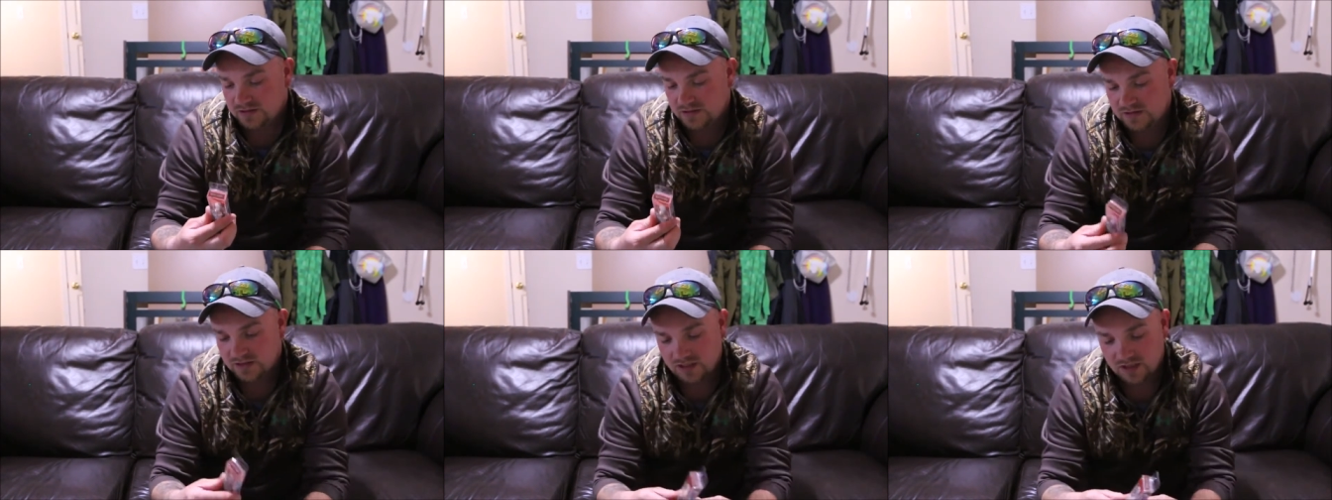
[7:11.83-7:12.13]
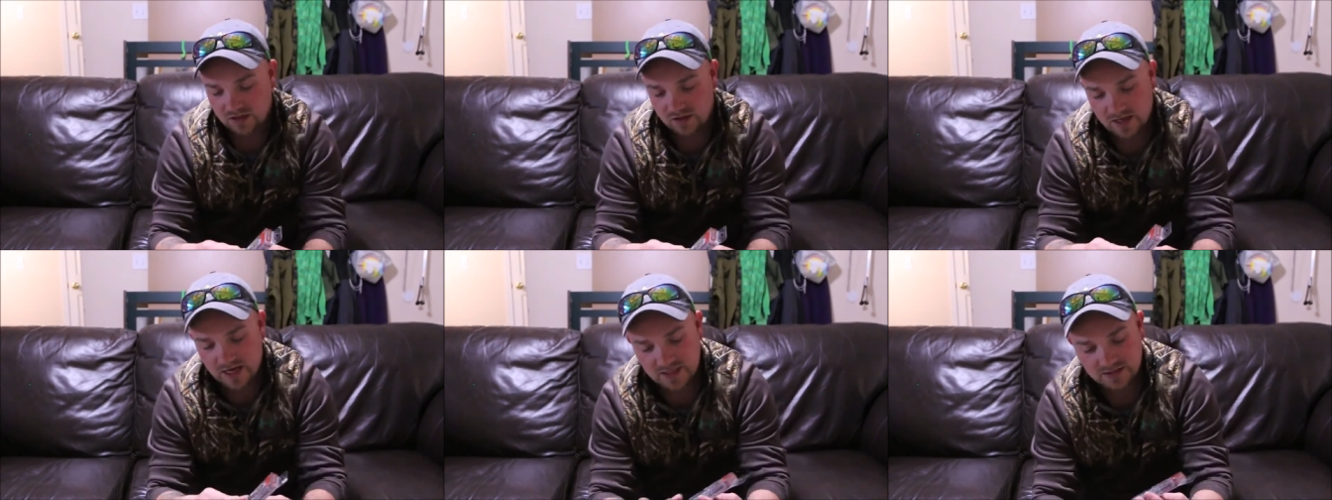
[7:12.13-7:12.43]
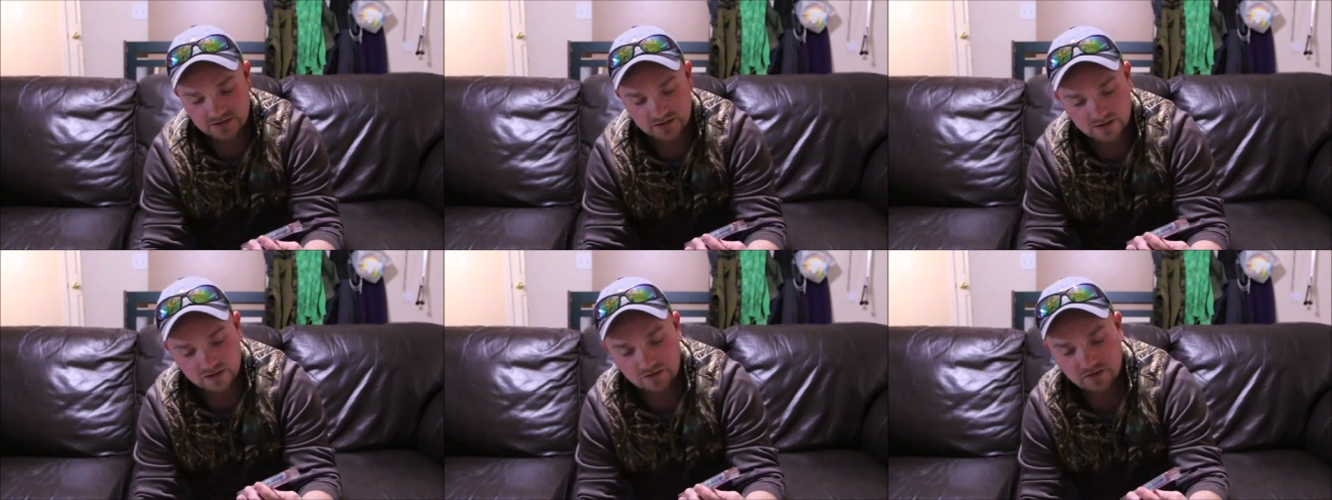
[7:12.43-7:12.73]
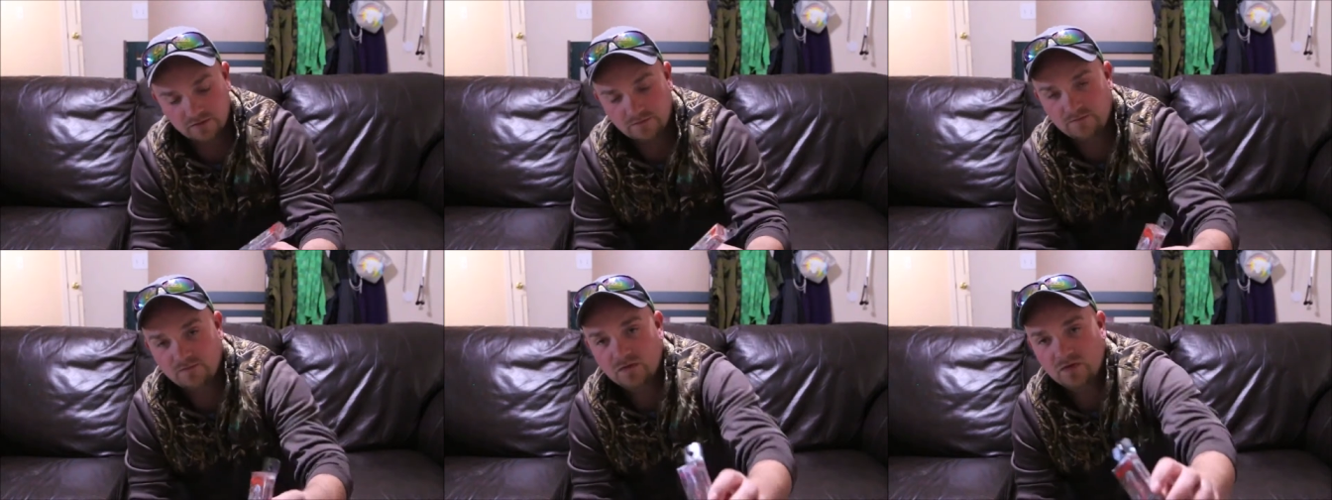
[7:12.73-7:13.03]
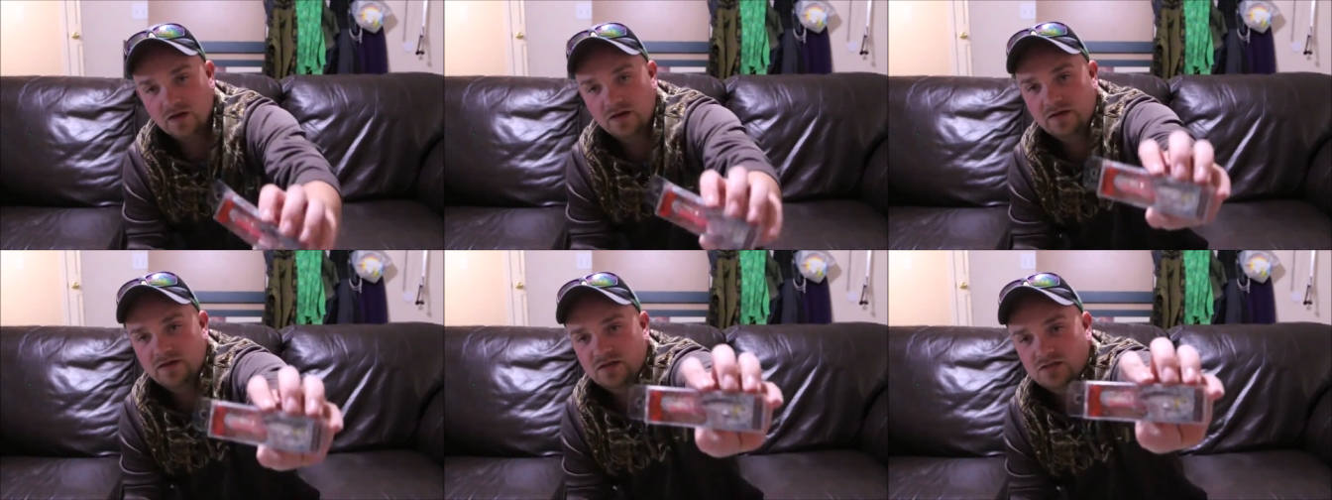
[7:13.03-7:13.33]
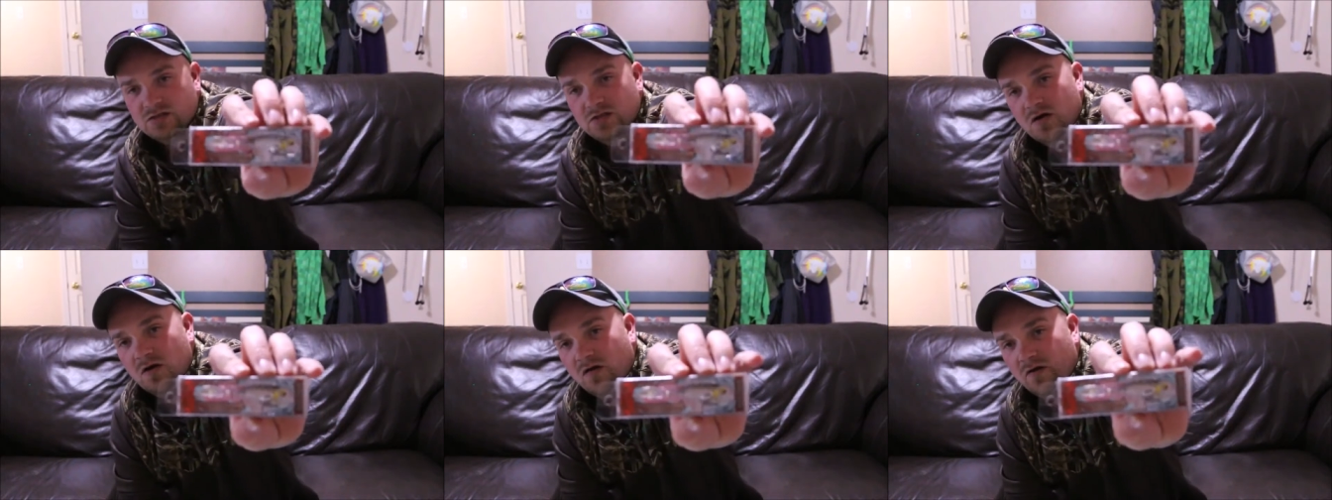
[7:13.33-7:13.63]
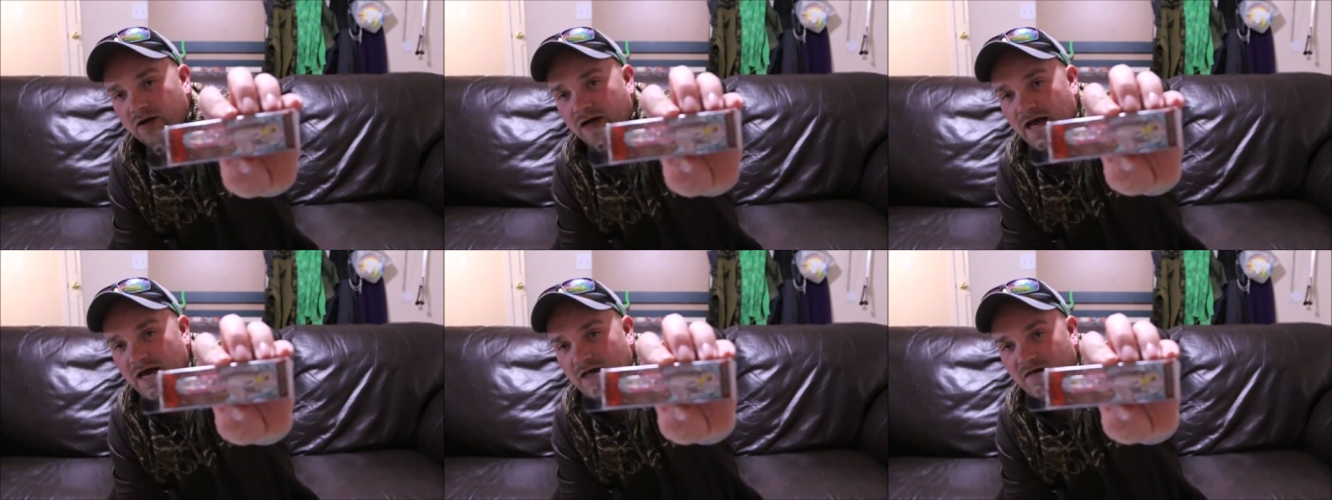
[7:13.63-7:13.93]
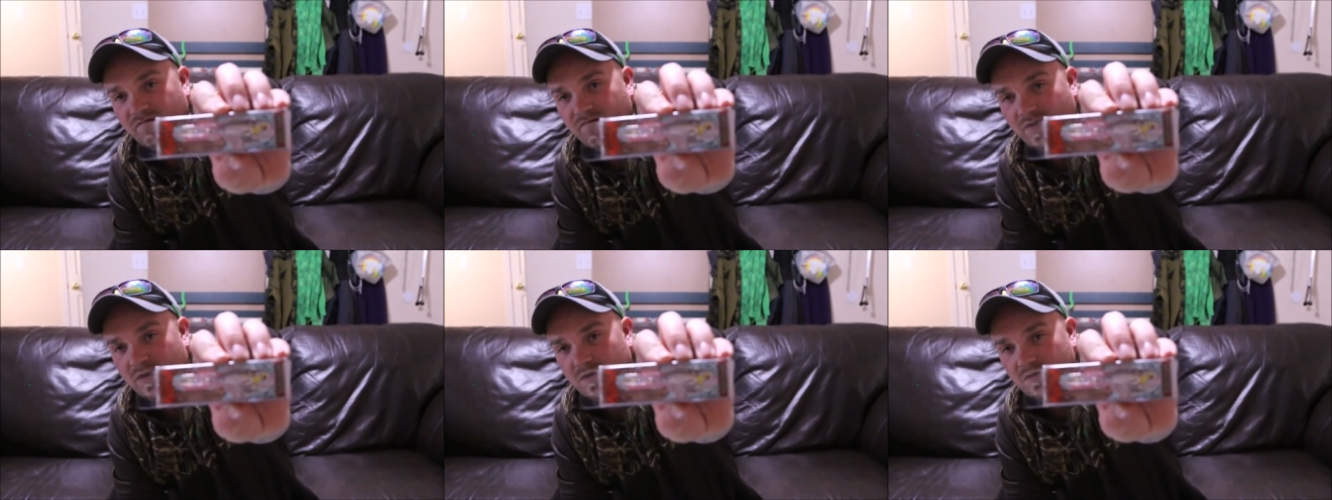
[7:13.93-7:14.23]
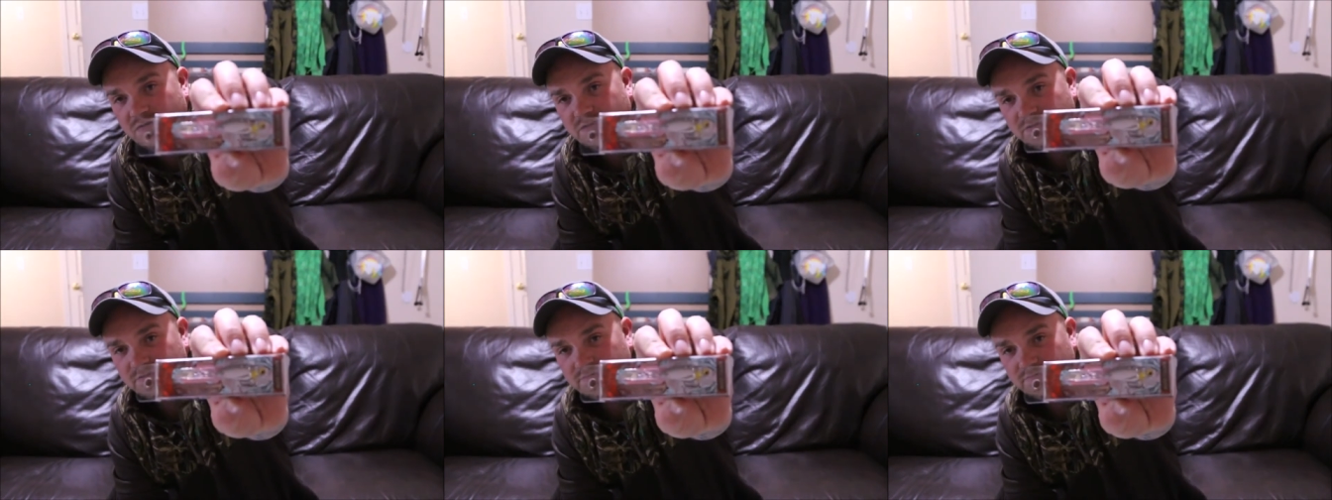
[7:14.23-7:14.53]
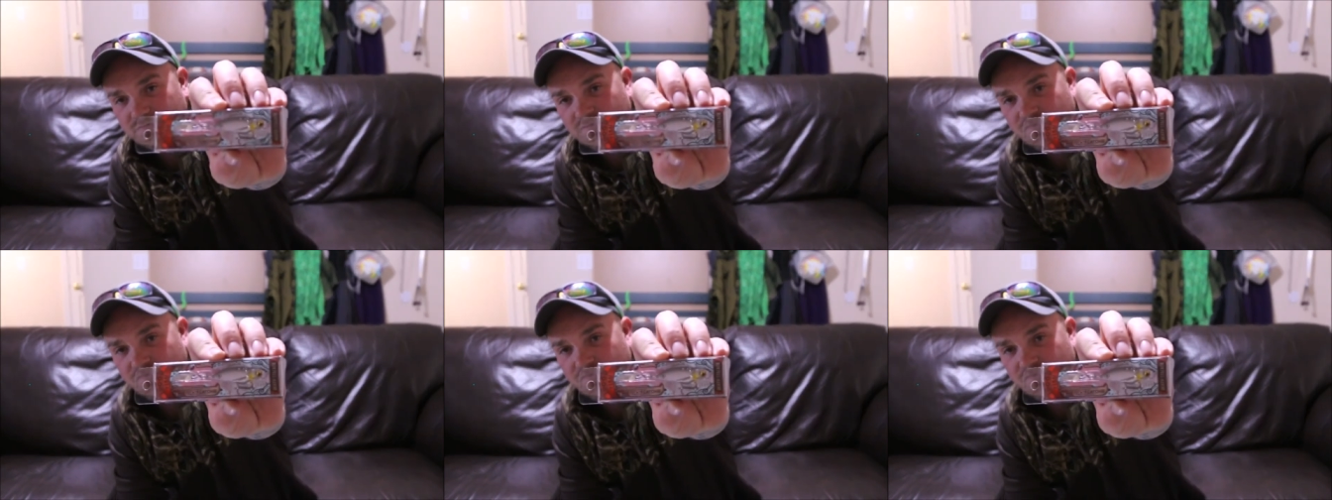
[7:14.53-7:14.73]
is a classic, and these are all in 1/2 ounce.